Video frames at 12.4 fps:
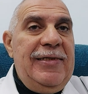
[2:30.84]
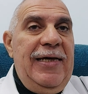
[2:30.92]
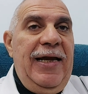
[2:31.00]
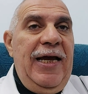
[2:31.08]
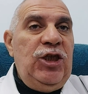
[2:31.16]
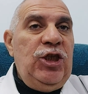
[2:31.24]

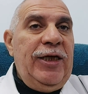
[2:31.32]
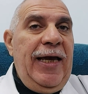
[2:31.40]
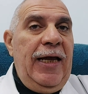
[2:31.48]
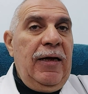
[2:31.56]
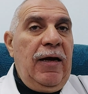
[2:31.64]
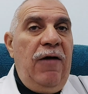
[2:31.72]
The rash
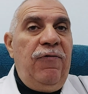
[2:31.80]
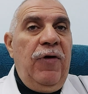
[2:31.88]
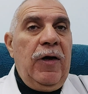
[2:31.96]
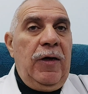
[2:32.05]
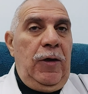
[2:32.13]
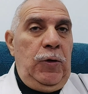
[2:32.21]
can
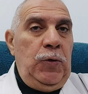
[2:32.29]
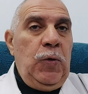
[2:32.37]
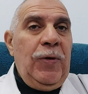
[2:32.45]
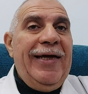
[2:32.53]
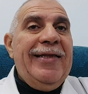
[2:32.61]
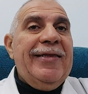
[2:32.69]
cover
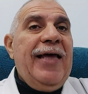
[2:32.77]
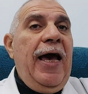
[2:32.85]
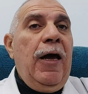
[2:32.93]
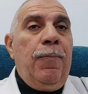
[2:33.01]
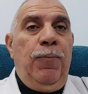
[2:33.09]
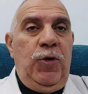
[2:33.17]
your
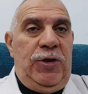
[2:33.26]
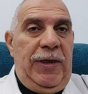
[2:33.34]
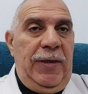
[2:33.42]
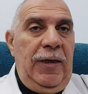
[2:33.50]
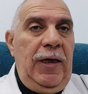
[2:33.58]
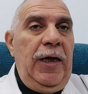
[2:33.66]
entire
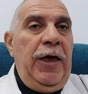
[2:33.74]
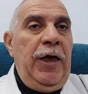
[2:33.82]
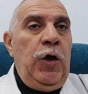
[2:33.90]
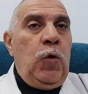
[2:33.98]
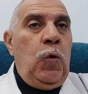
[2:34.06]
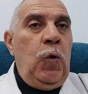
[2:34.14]
body,
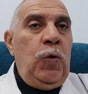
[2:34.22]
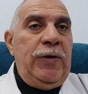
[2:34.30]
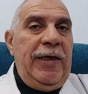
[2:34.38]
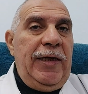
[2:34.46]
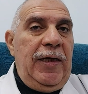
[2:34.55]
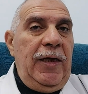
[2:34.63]

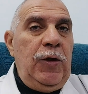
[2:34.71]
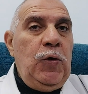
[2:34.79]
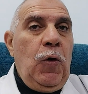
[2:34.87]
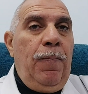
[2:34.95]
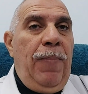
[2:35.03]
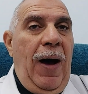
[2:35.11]
including
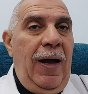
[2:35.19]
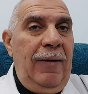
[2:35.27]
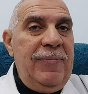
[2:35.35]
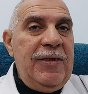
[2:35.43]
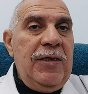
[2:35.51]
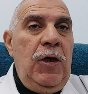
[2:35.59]
your
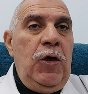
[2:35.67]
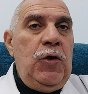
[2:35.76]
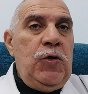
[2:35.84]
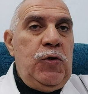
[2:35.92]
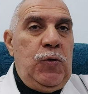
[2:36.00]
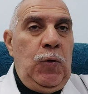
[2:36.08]
palms,
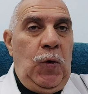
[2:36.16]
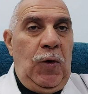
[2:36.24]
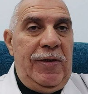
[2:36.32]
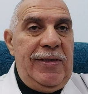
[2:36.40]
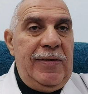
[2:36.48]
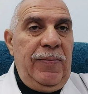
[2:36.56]

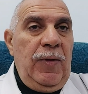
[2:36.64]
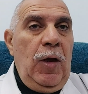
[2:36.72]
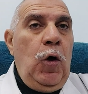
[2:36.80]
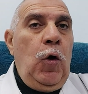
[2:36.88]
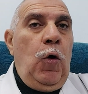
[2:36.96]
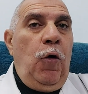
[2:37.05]
soles
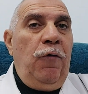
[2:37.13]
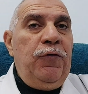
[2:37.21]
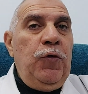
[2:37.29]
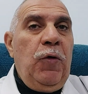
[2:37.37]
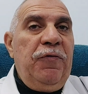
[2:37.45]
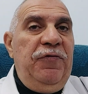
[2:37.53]
of
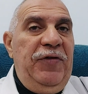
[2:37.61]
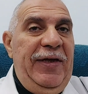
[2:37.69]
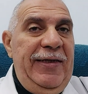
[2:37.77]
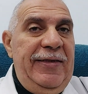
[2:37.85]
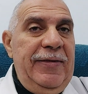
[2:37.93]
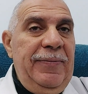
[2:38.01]
your
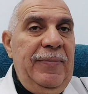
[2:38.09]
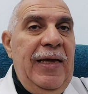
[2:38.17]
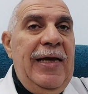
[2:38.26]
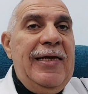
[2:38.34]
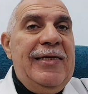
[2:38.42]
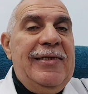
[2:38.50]
feet.
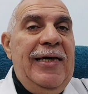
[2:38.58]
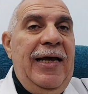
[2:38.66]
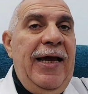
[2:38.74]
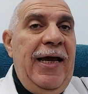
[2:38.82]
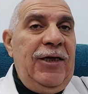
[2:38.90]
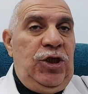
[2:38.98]
The
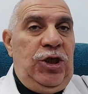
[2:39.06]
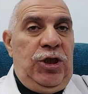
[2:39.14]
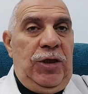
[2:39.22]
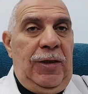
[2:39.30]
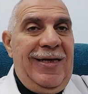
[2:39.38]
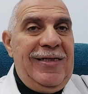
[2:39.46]
rash
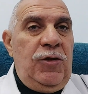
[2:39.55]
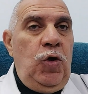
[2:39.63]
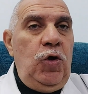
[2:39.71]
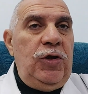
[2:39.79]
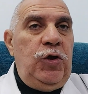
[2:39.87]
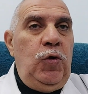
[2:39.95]
does
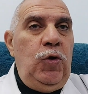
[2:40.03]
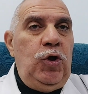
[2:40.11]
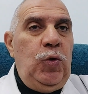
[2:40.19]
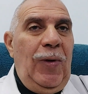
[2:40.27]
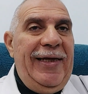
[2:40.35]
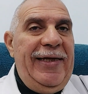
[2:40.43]
not
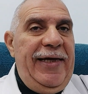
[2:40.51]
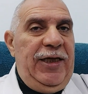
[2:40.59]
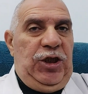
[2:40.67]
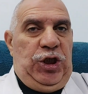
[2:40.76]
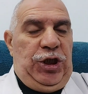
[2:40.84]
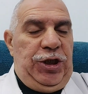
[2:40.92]
usually
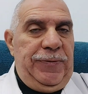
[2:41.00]
itch.